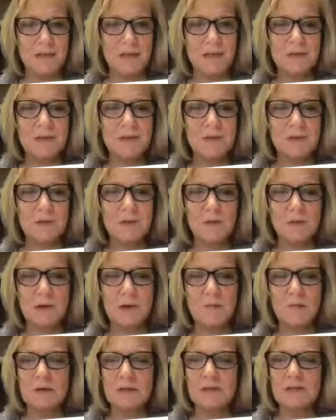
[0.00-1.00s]
So you may
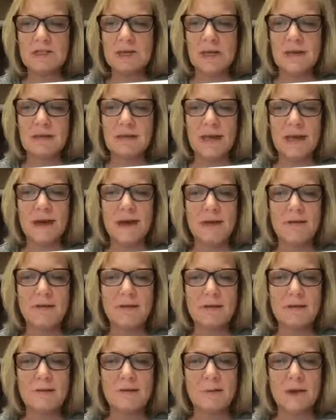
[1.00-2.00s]
want to check that out
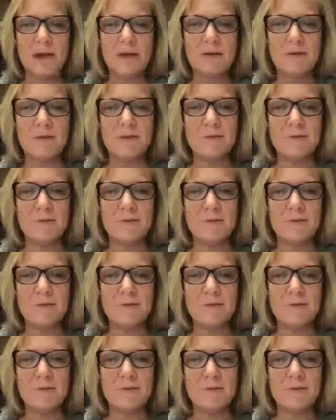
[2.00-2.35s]
as well.